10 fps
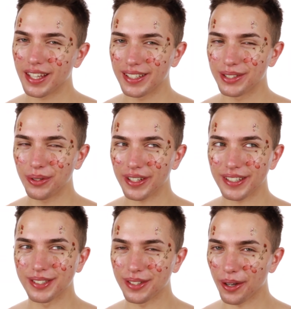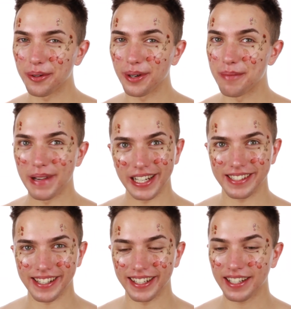not so
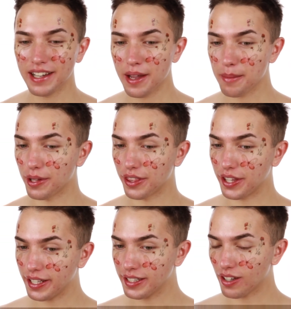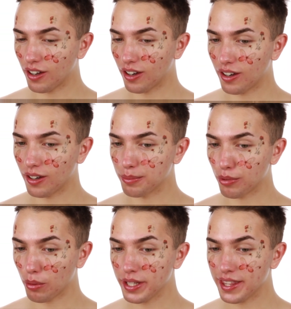amazing. But these are
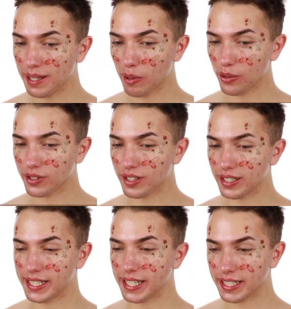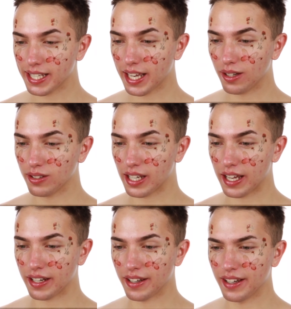probably the most detailed
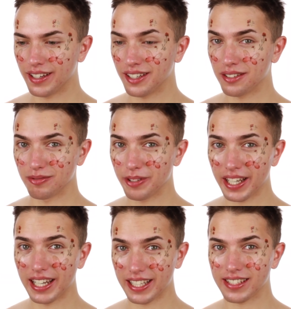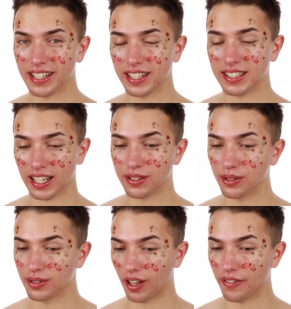and realistic
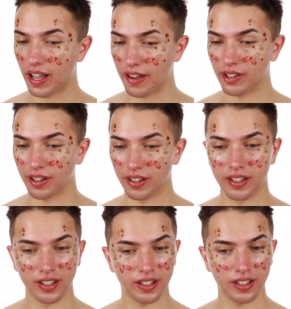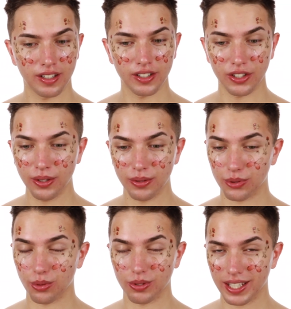tattoos I've ever used
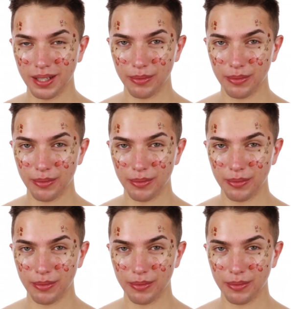or seen